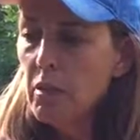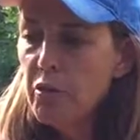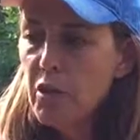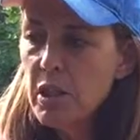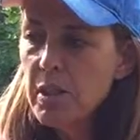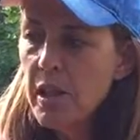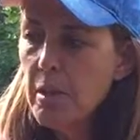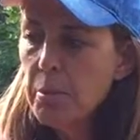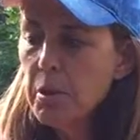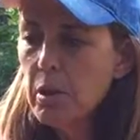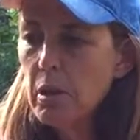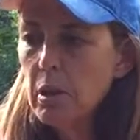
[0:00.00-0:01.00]
For
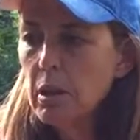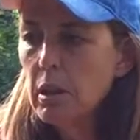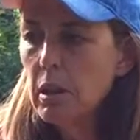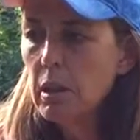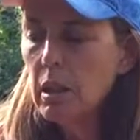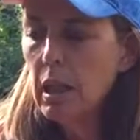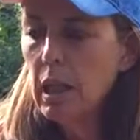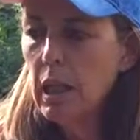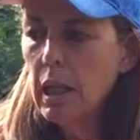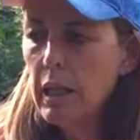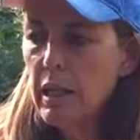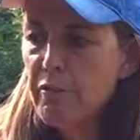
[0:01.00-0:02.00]
example,
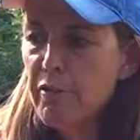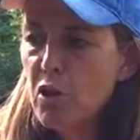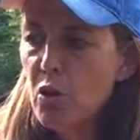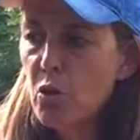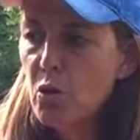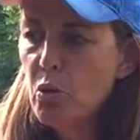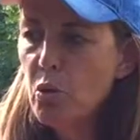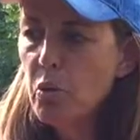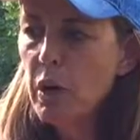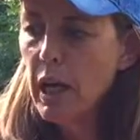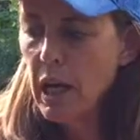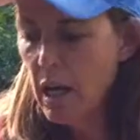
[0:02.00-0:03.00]
if you
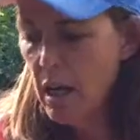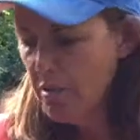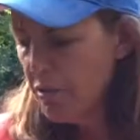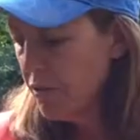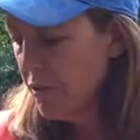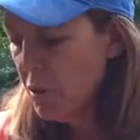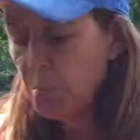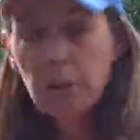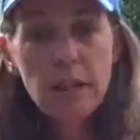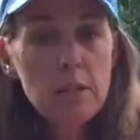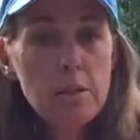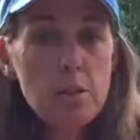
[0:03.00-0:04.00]
have
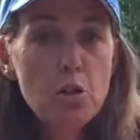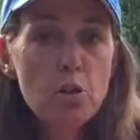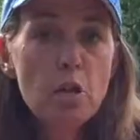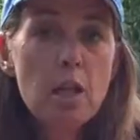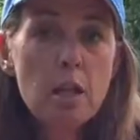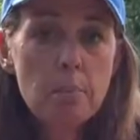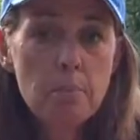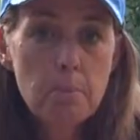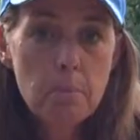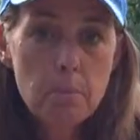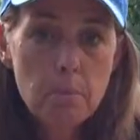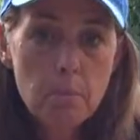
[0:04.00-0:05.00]
complaints in your knee
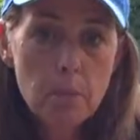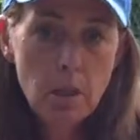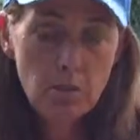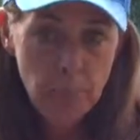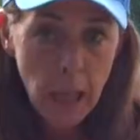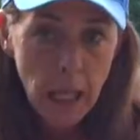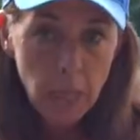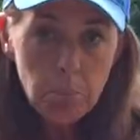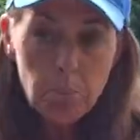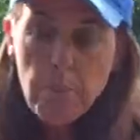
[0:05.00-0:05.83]
of pain,